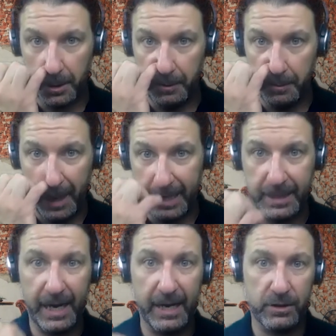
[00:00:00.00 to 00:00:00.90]
of the
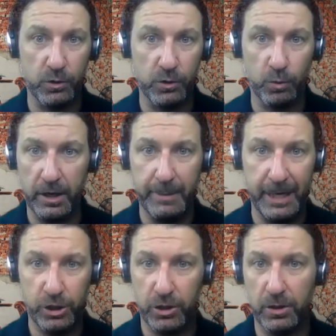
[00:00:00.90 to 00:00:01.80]
podcast is we're going to
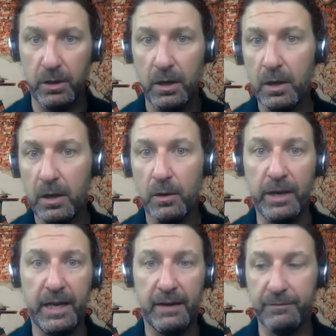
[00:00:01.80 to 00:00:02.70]
make sure
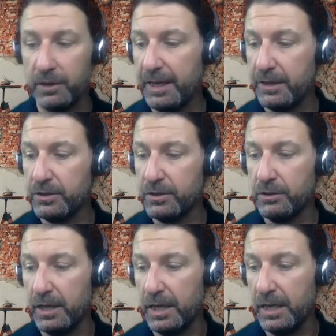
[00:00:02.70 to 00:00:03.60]
we have links
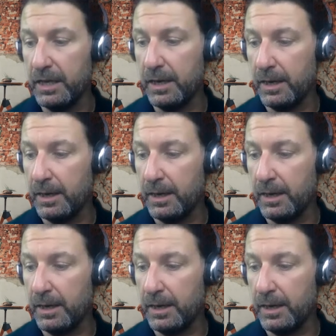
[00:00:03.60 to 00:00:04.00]
to the